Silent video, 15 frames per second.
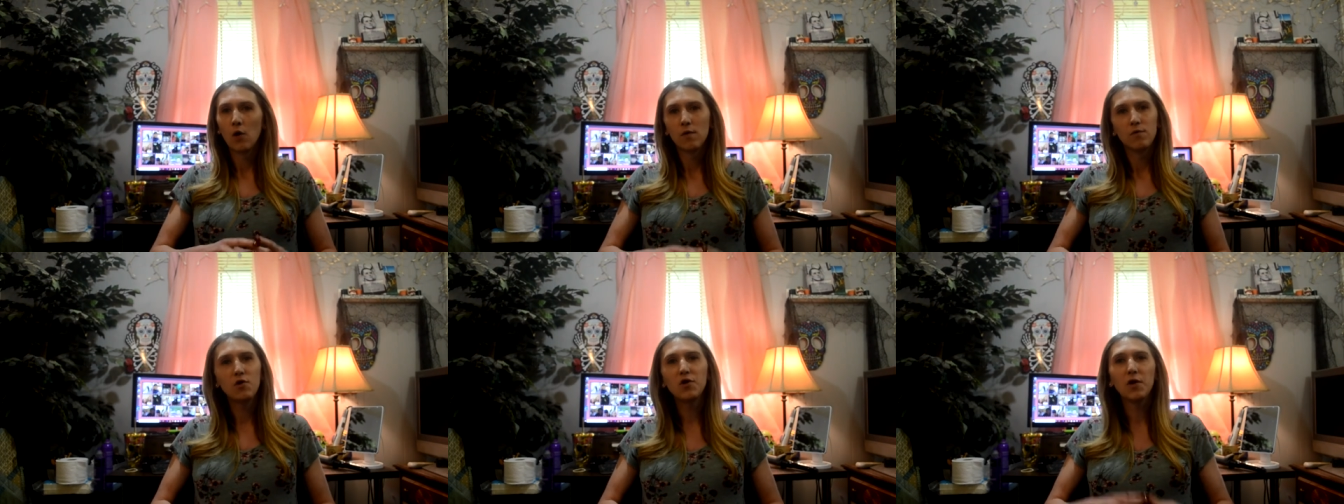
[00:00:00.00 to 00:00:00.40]

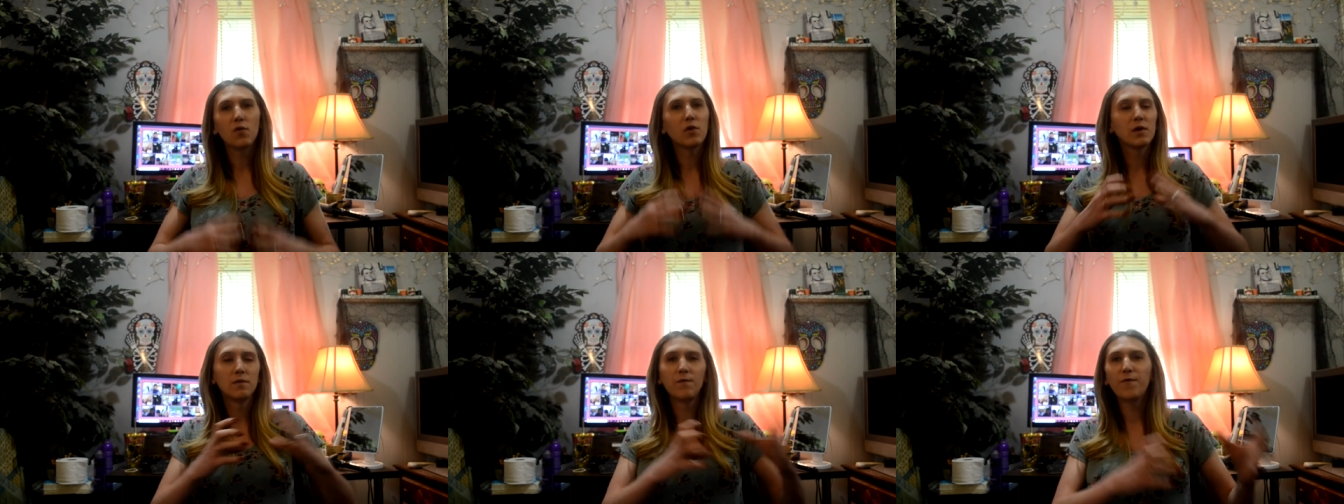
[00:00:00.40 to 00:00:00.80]
you know,
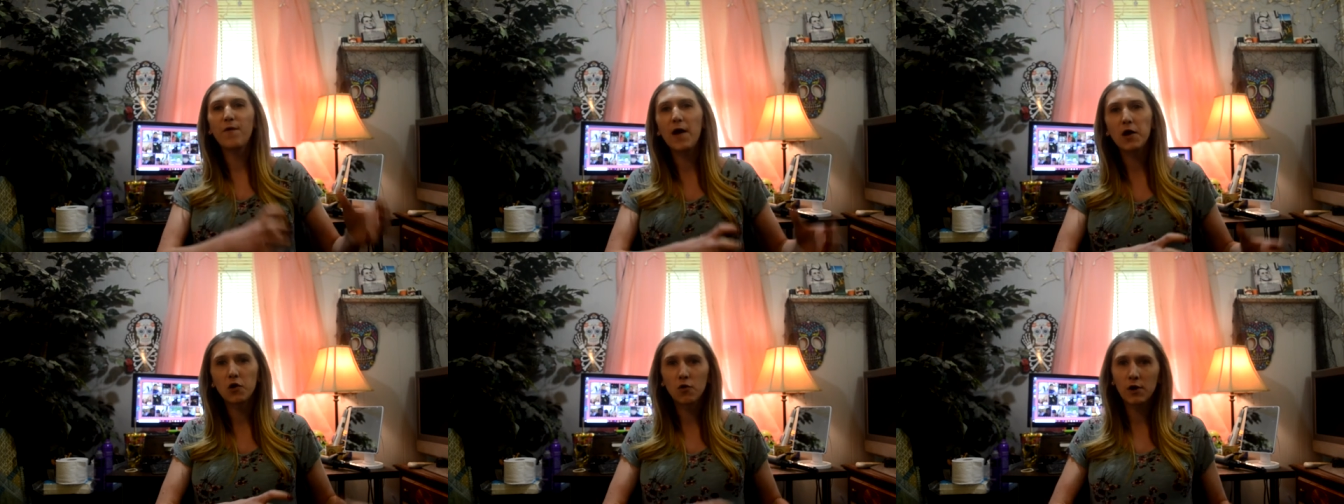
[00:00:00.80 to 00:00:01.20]

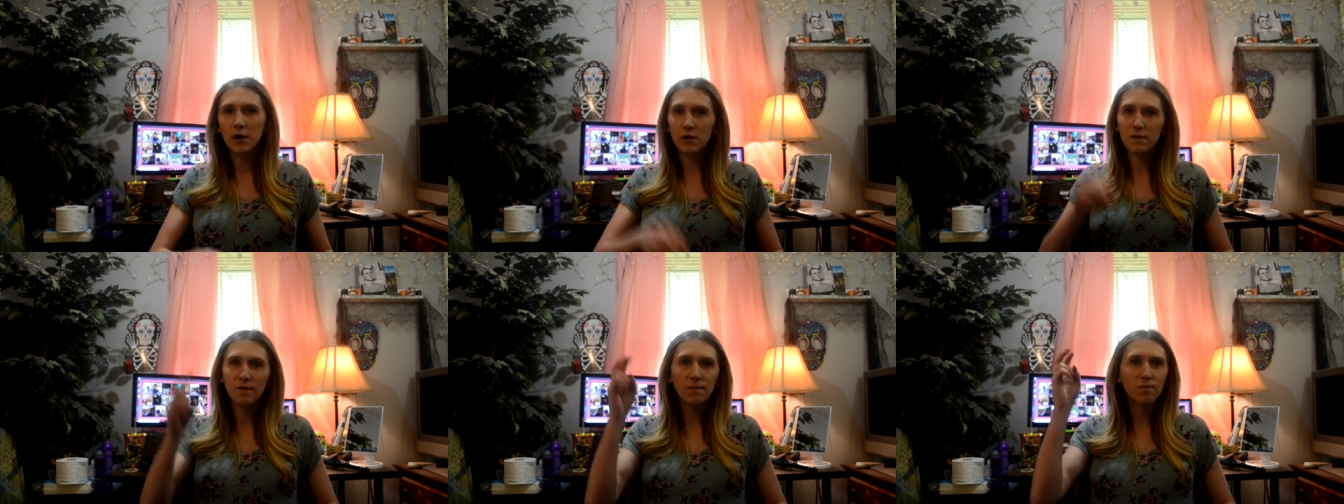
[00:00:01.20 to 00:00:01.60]
Confederate
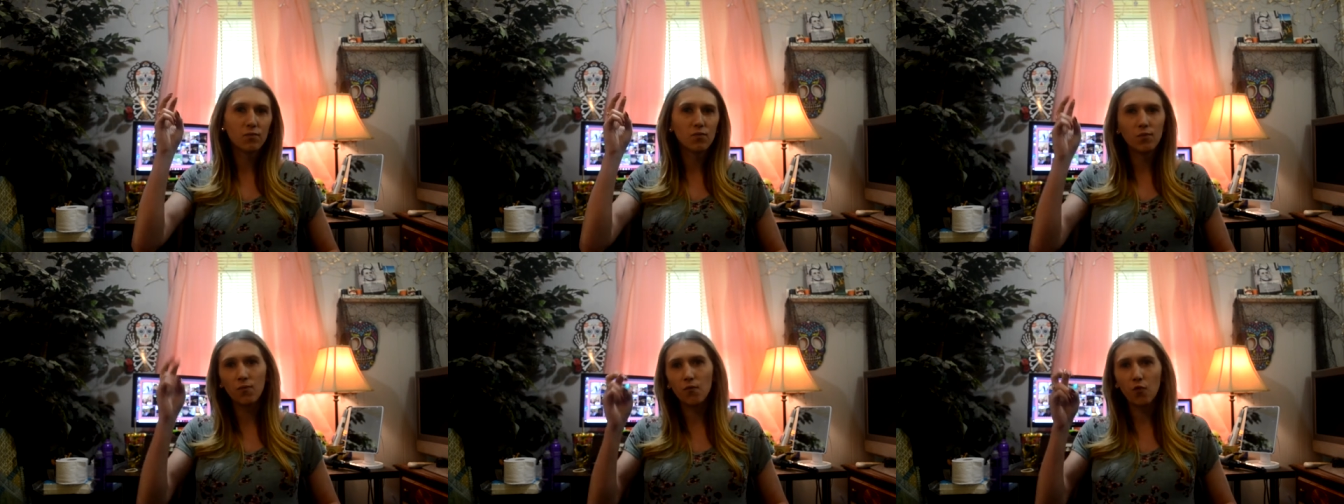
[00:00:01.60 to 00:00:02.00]

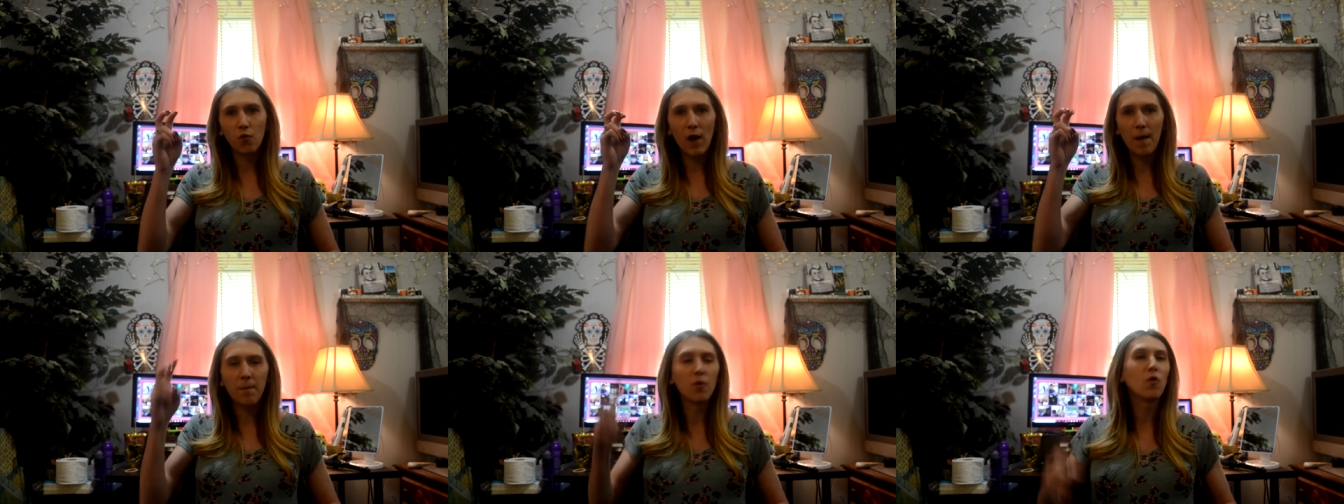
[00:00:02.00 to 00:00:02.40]

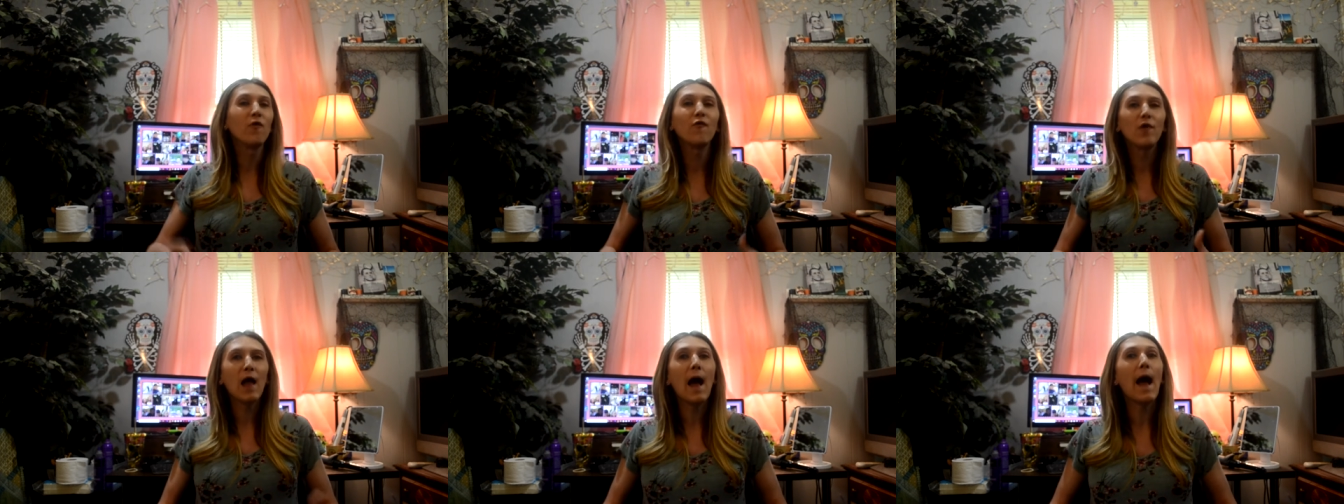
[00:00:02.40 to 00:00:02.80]
rebel
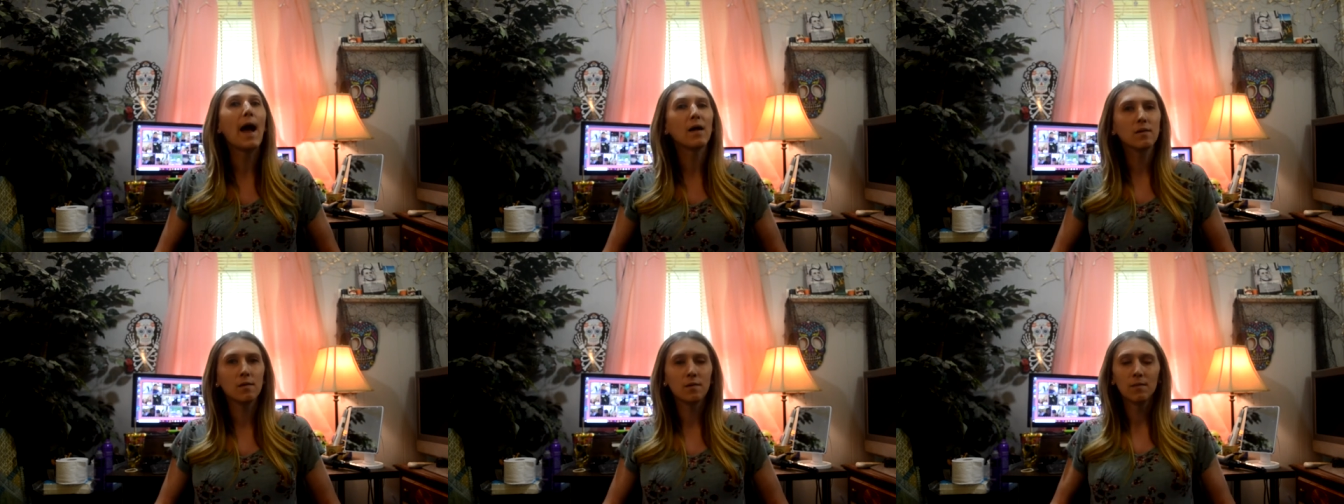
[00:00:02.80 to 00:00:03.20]

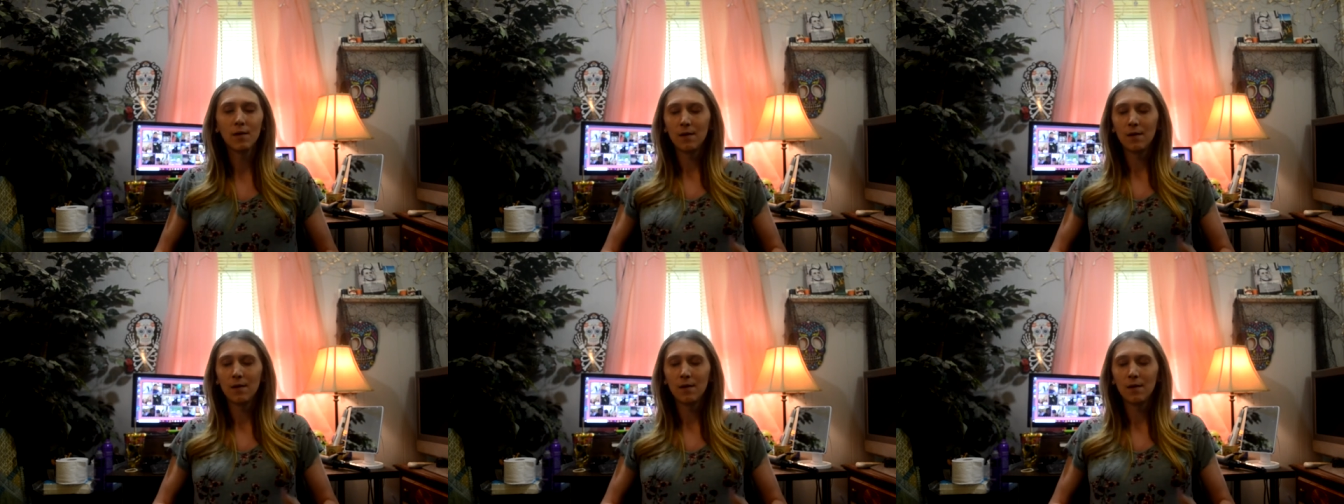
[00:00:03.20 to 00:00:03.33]
flag.